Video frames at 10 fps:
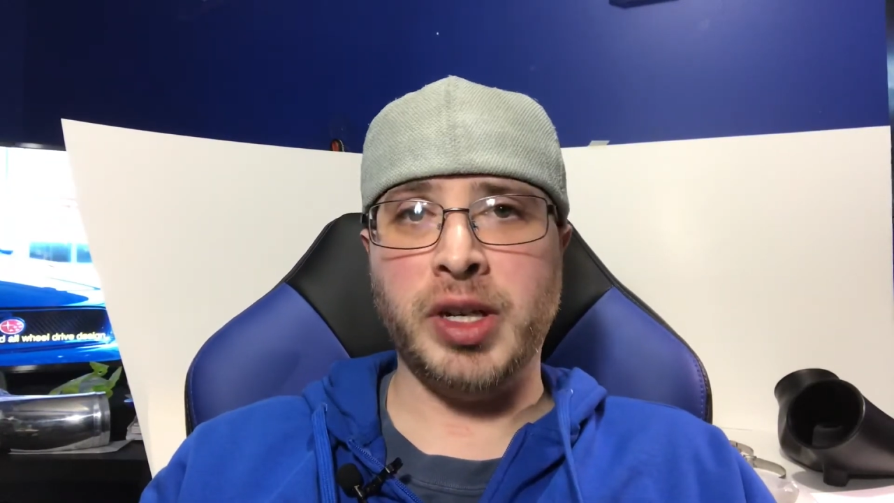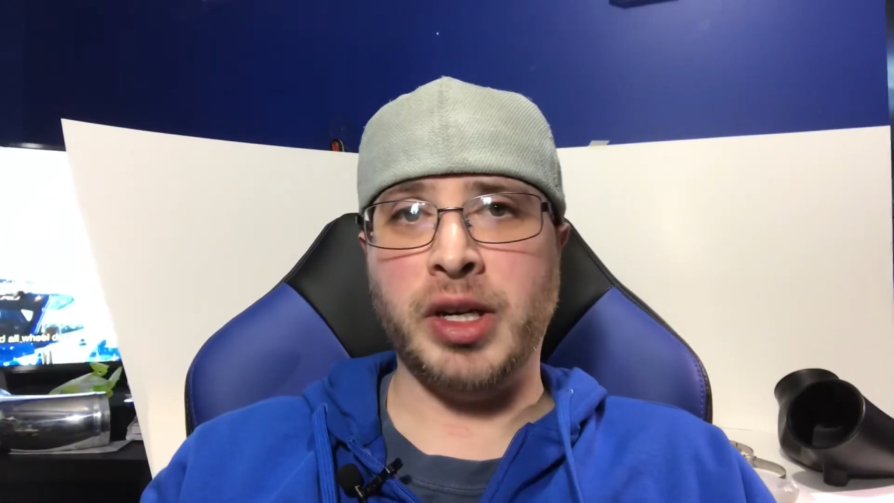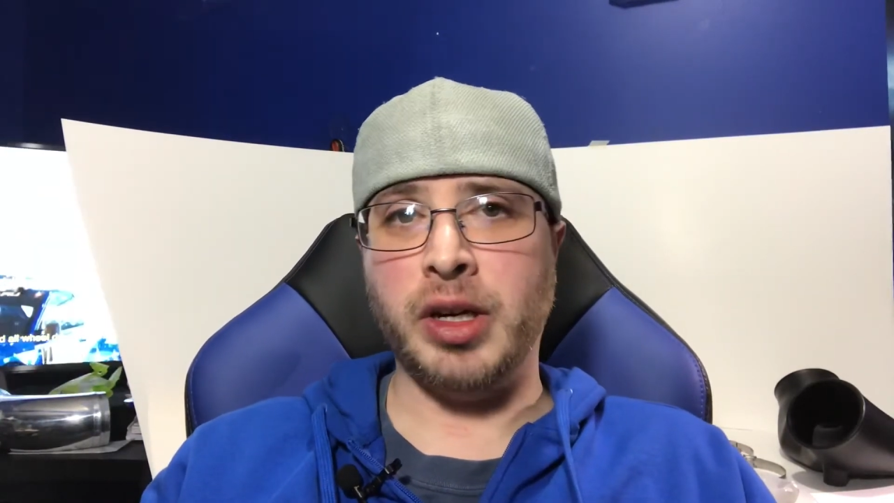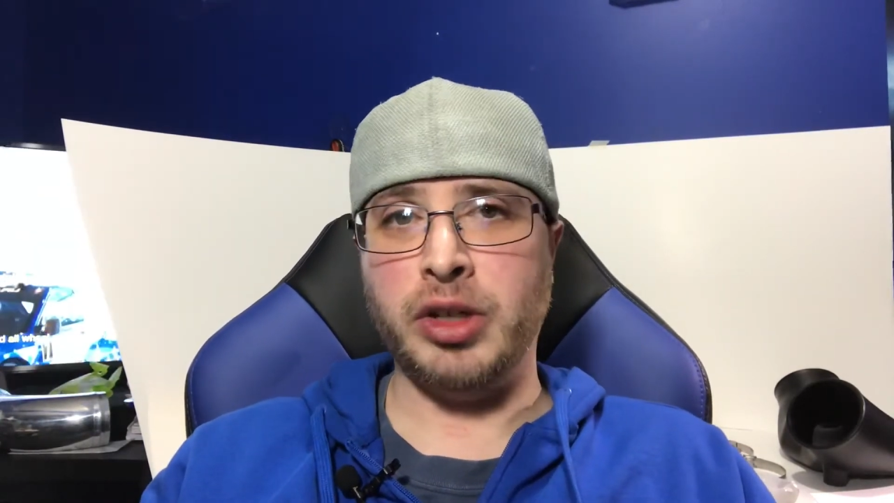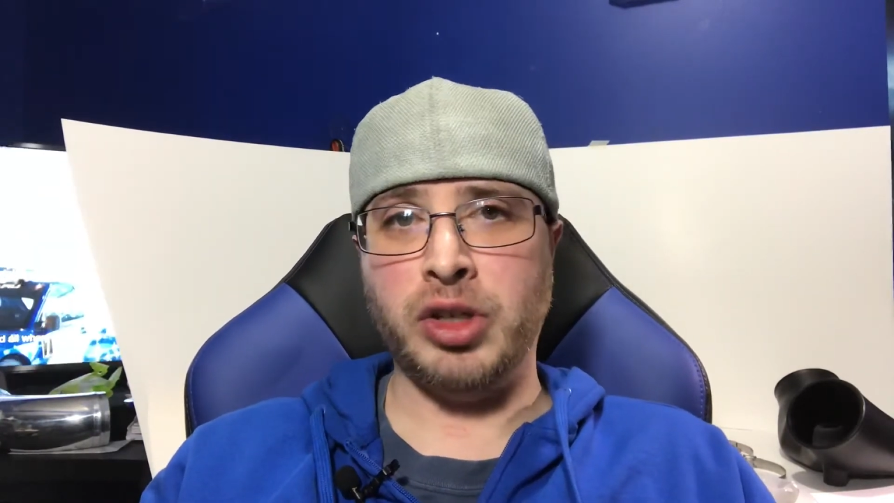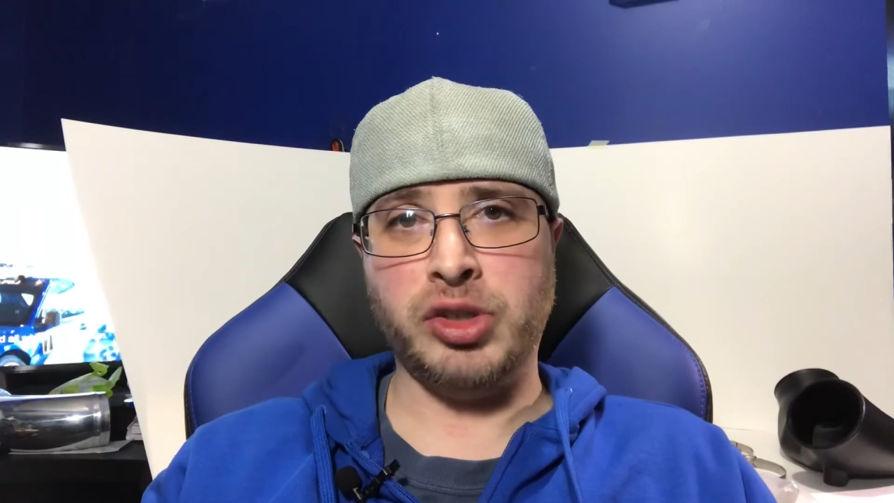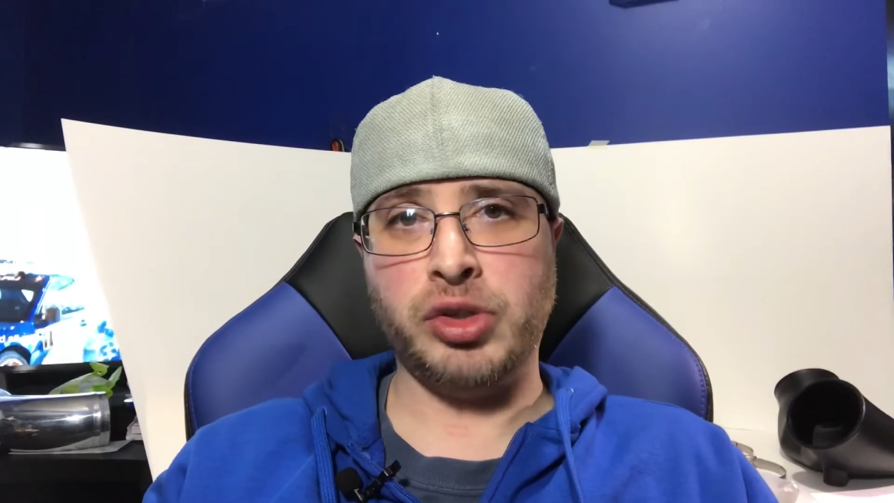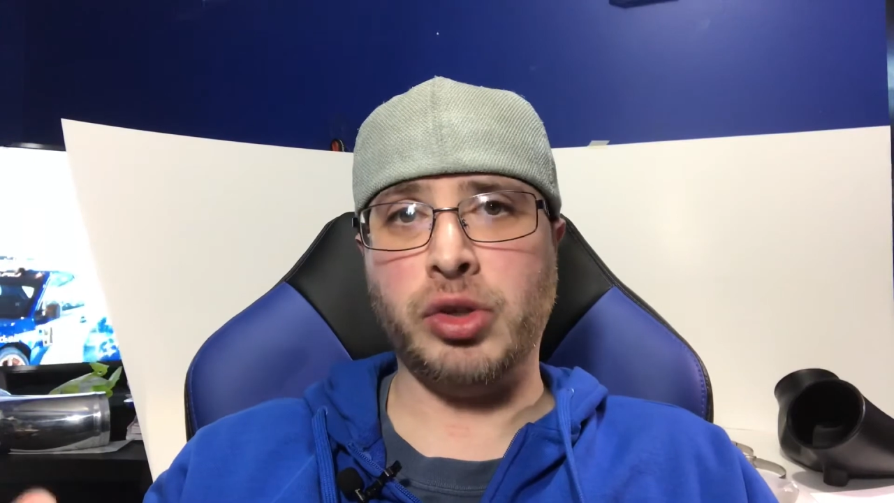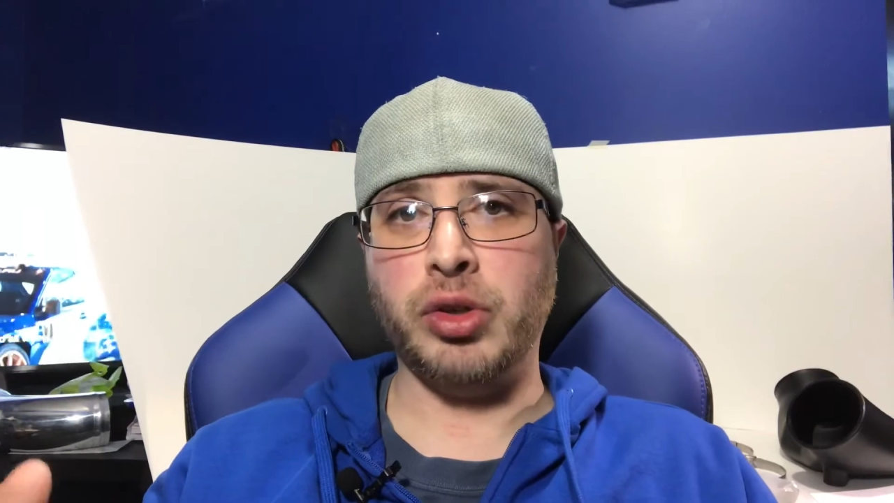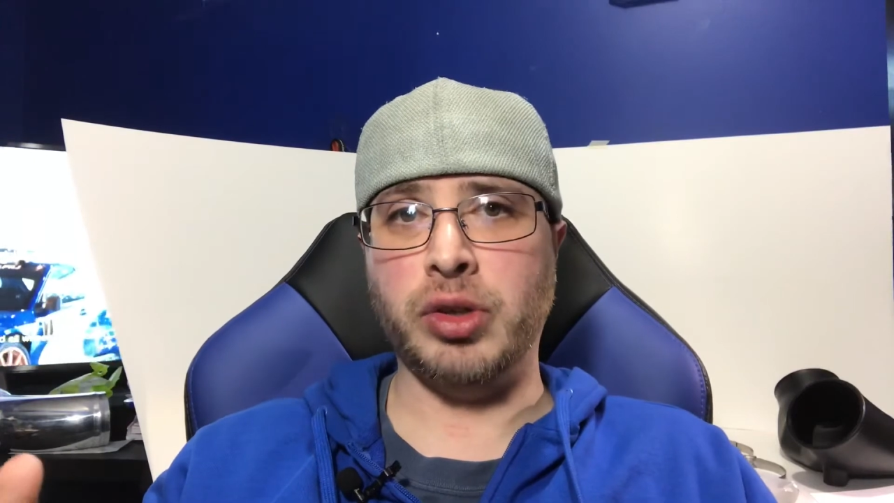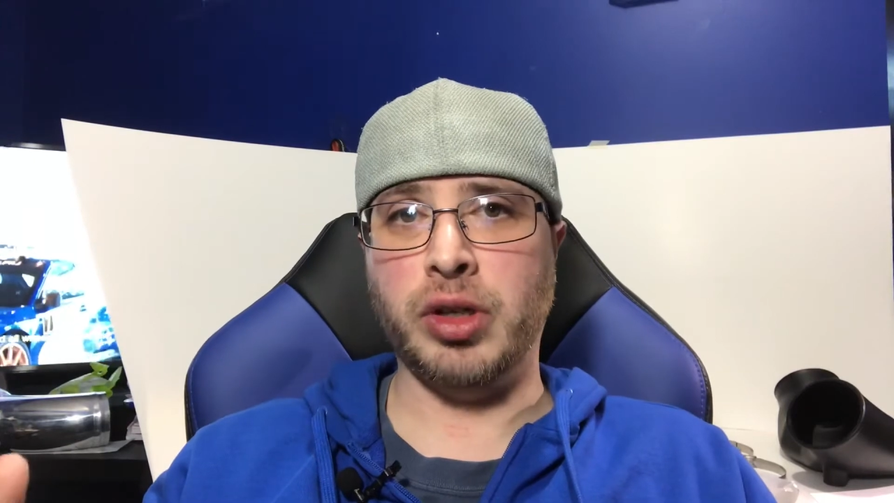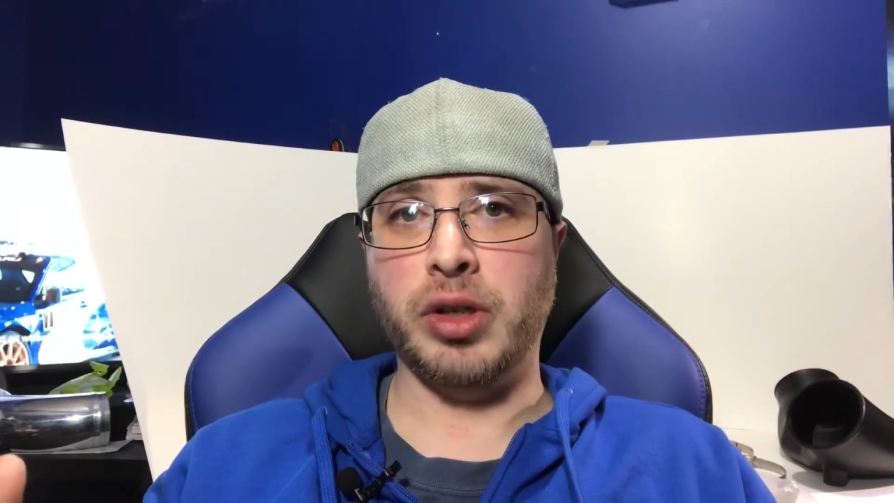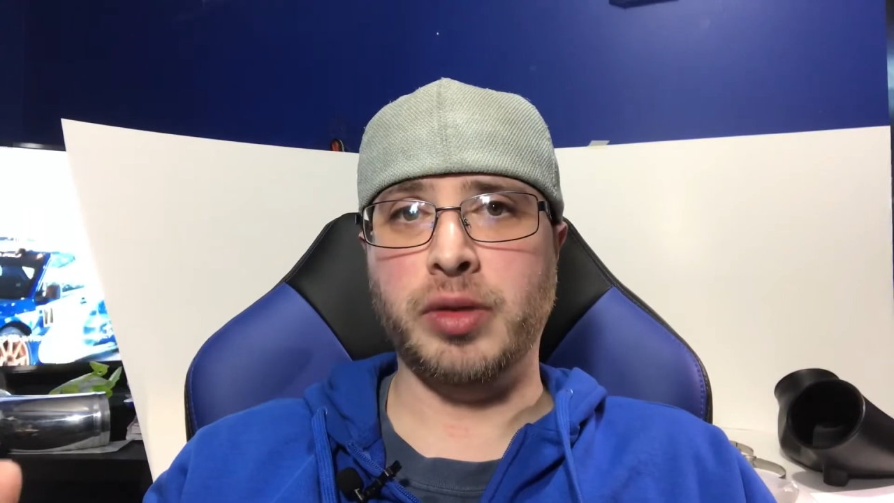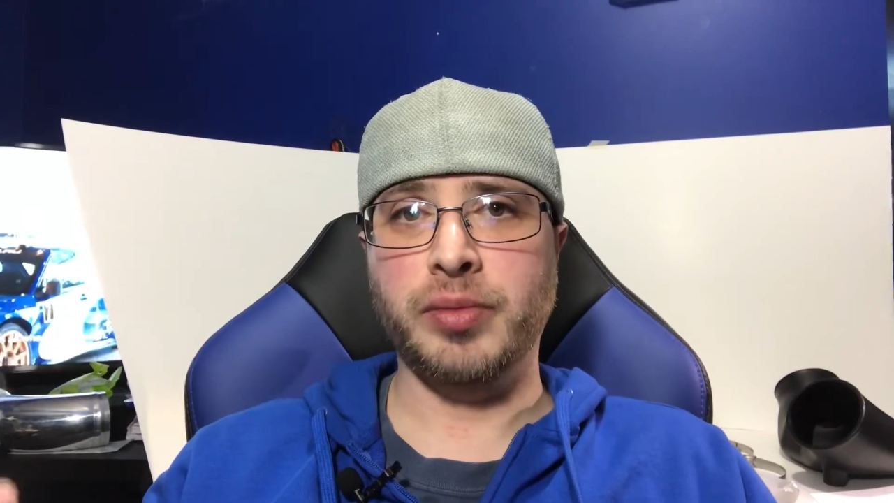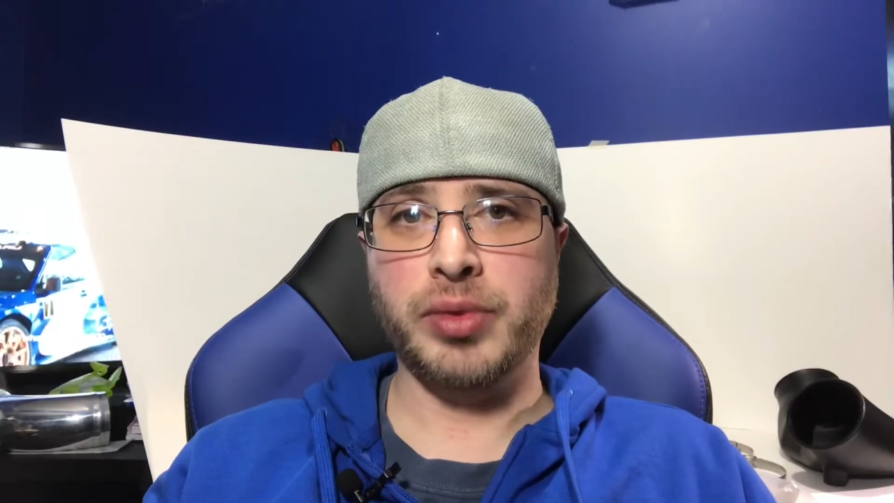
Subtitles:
now you're struggling on.